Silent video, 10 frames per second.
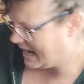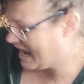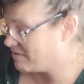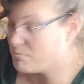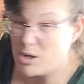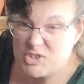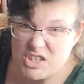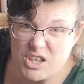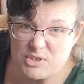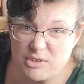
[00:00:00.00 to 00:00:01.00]
and most of
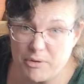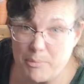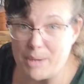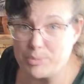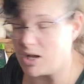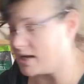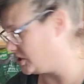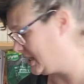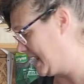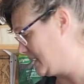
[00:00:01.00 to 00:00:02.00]
those are for my
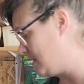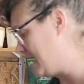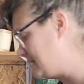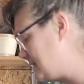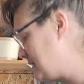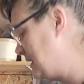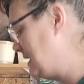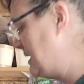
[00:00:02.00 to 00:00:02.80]
production anyways.